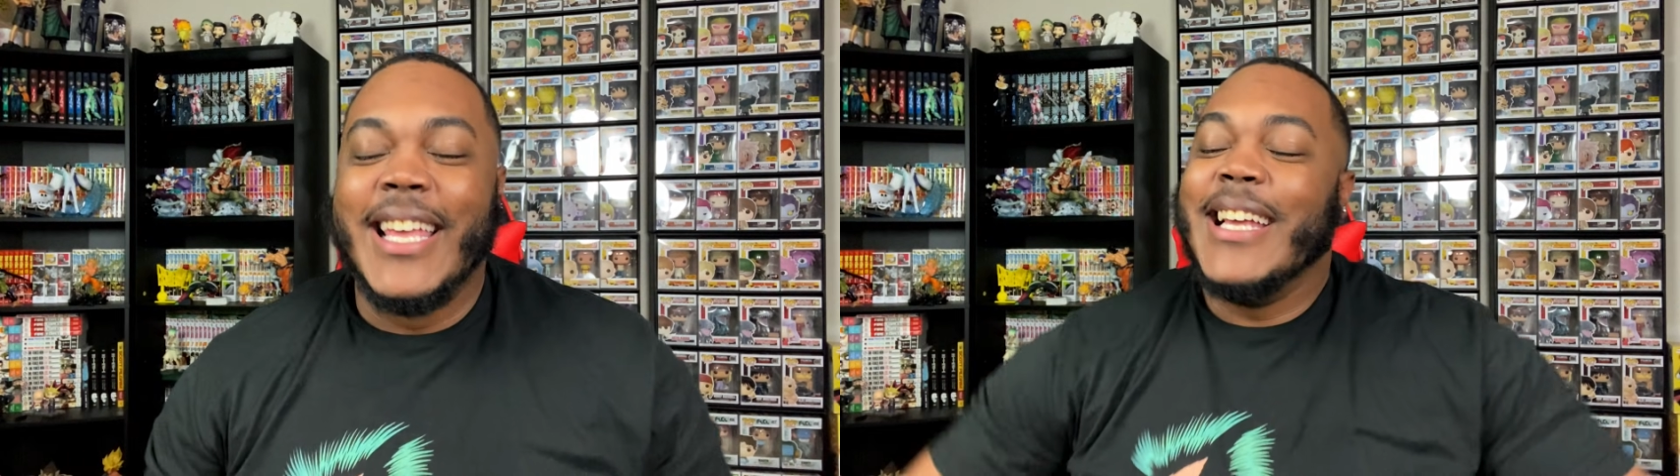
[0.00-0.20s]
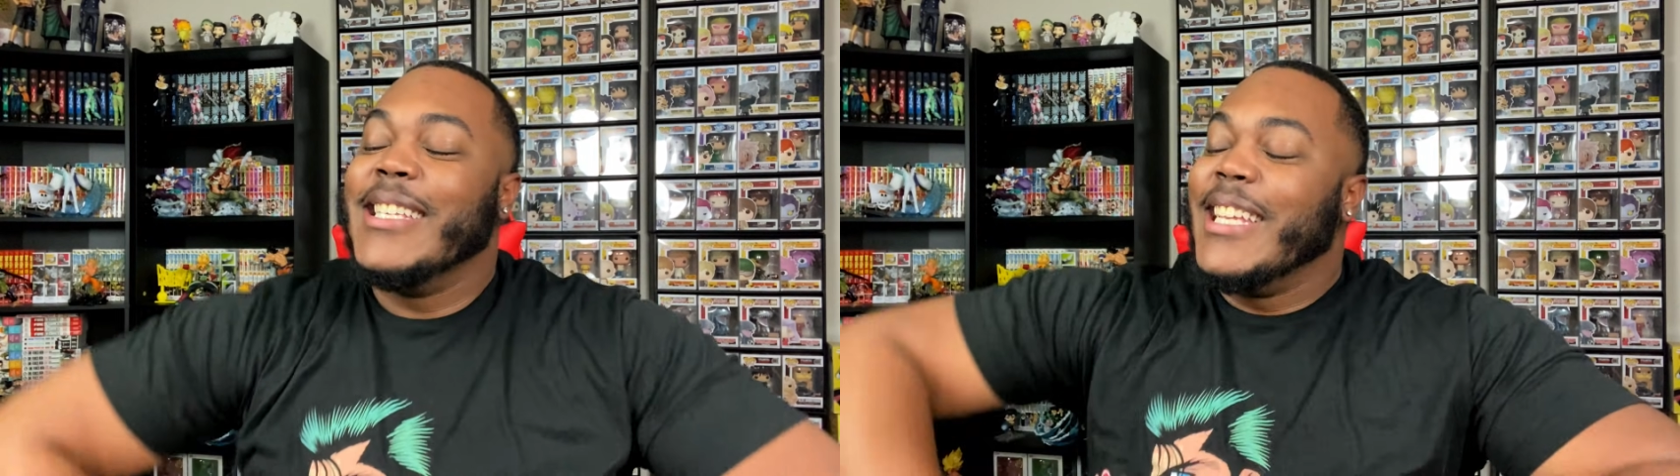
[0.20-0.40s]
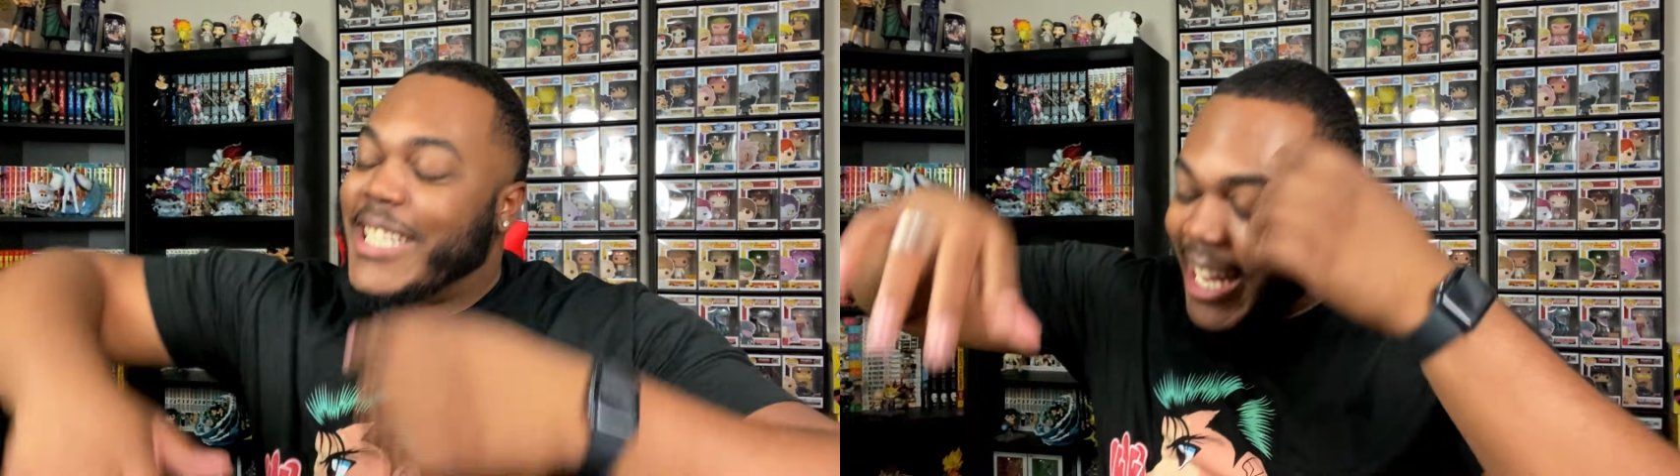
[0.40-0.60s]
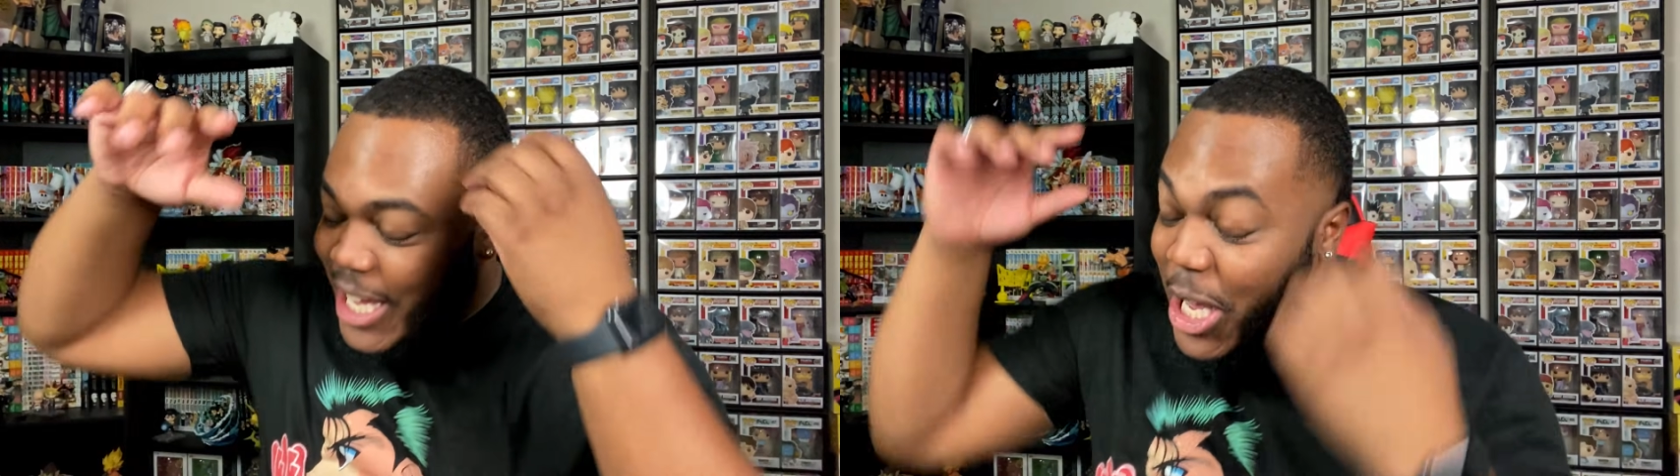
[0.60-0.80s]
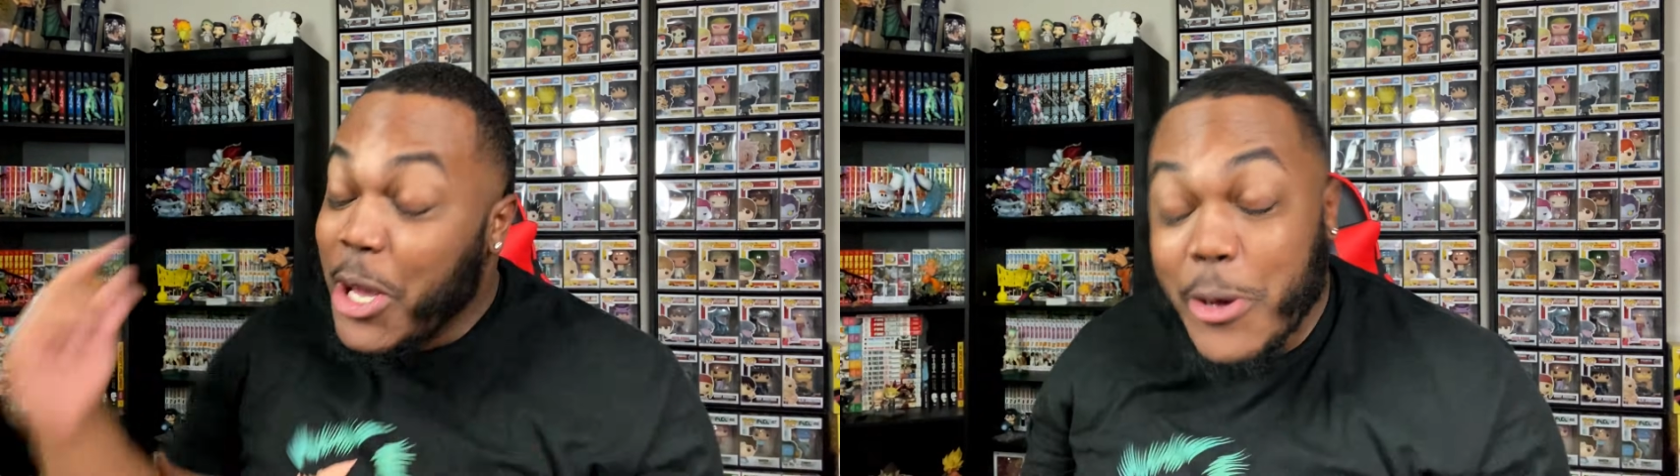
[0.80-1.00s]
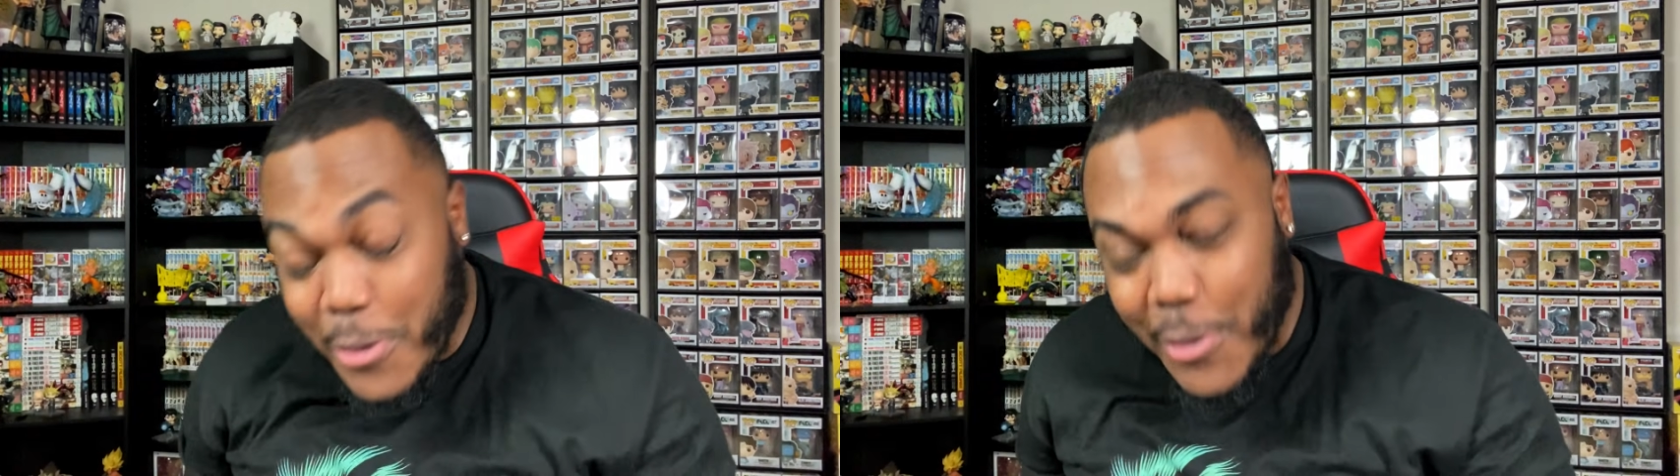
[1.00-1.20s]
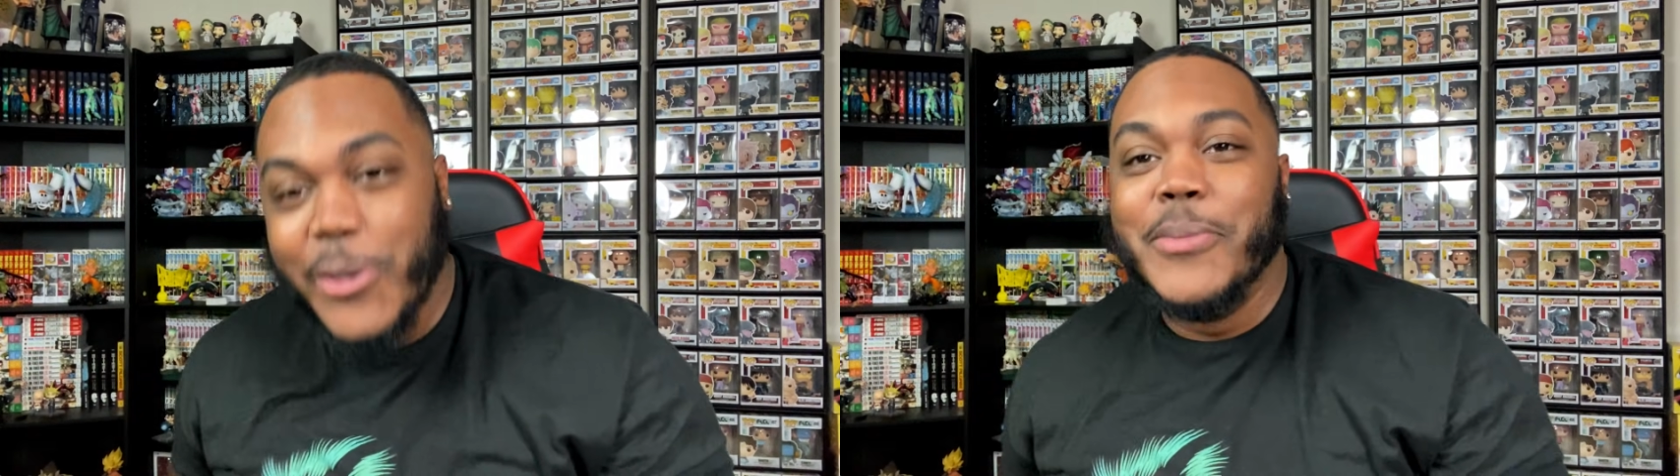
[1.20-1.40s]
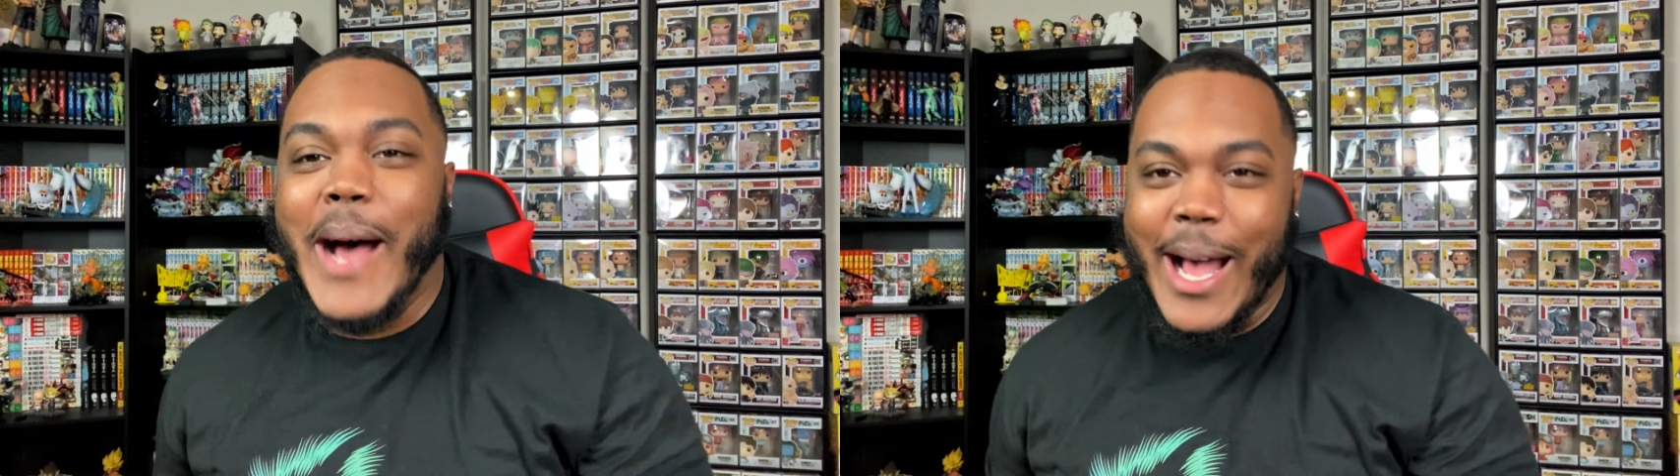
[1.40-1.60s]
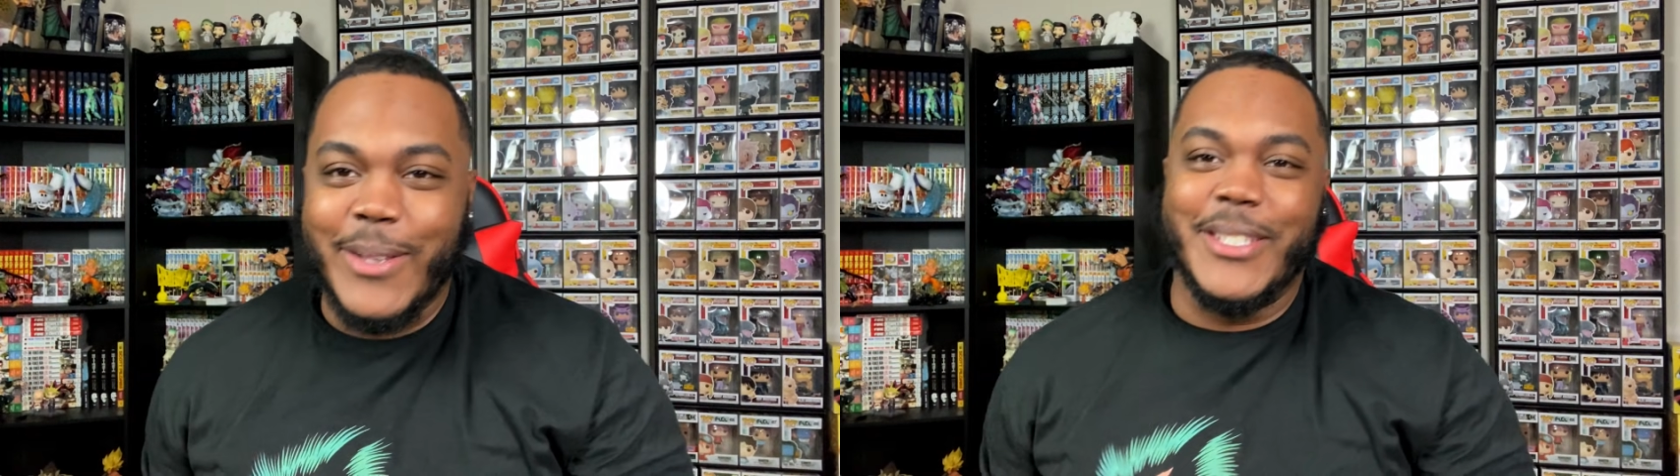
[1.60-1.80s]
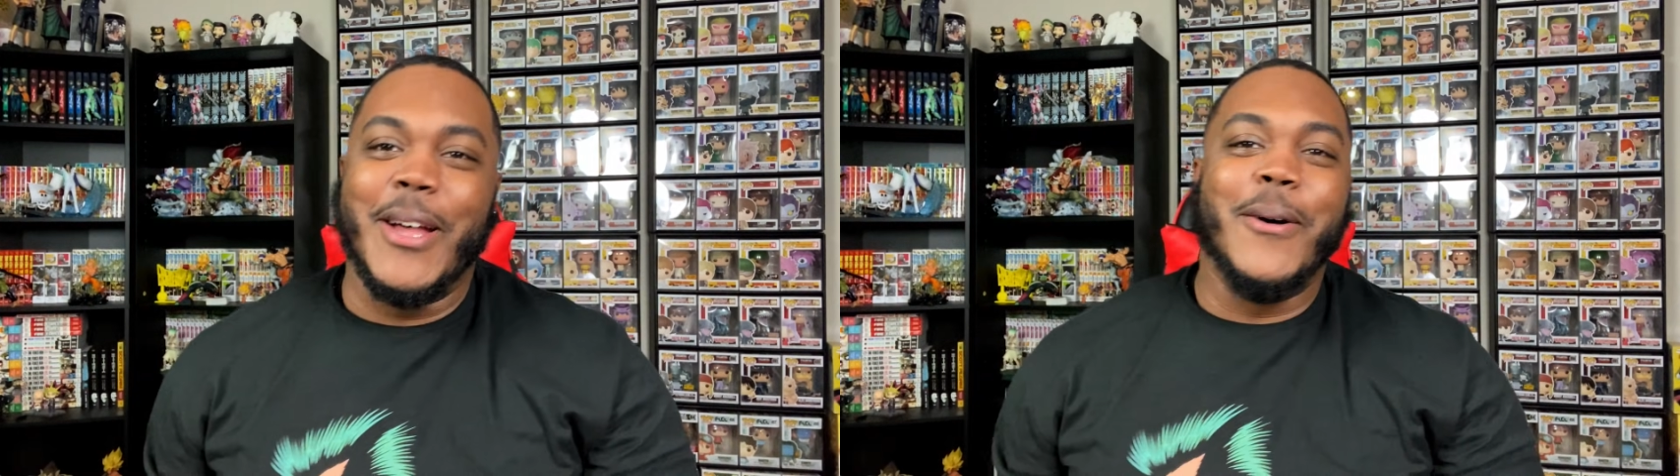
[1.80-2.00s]
is such a huge
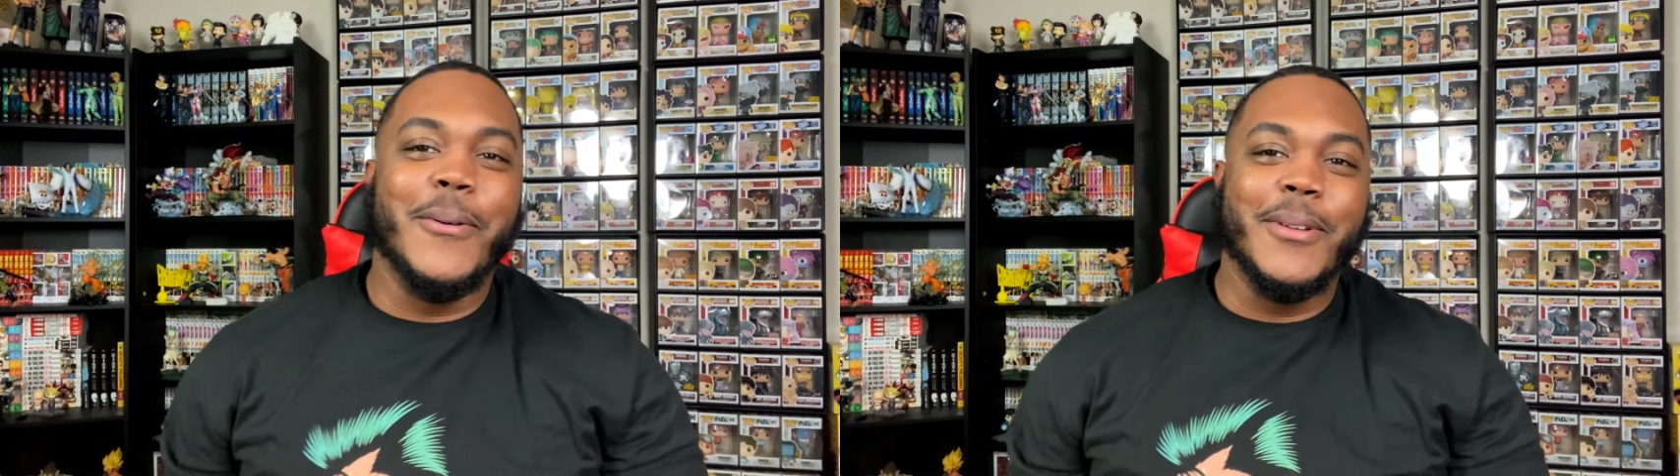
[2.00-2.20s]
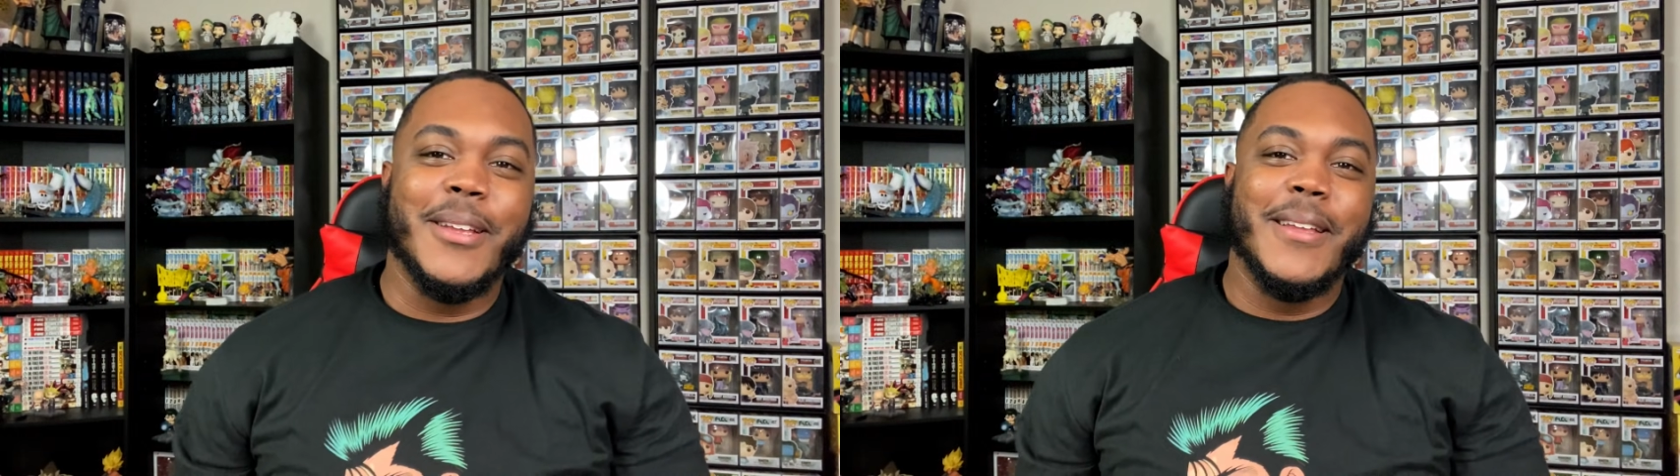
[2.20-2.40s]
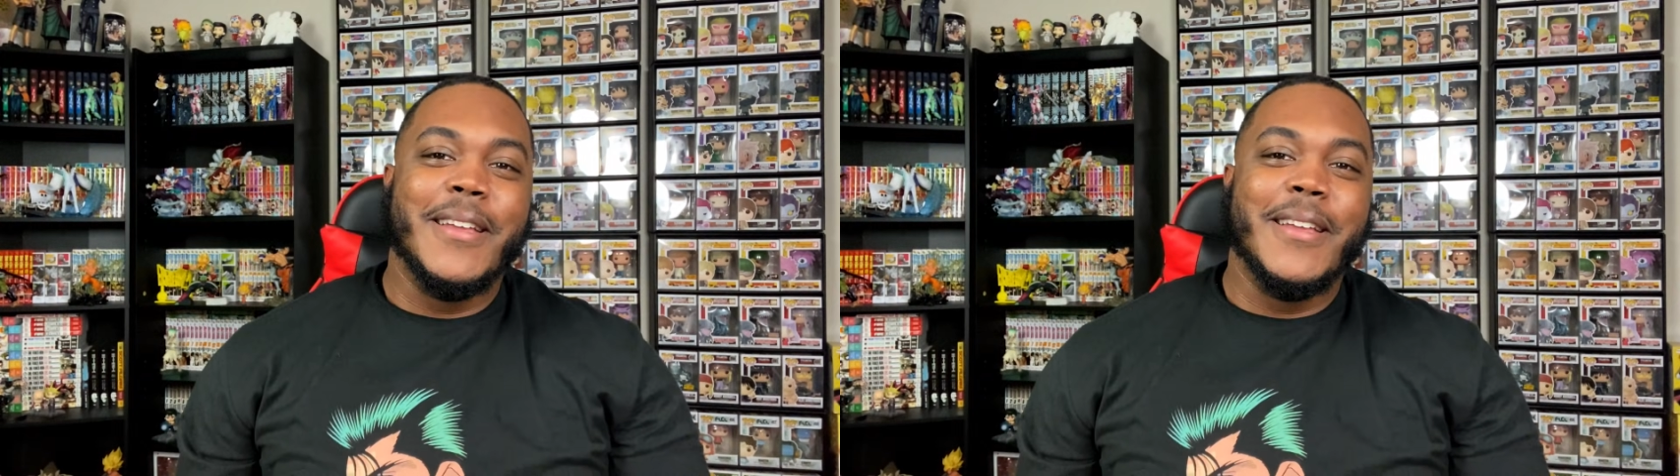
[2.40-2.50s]
milestone.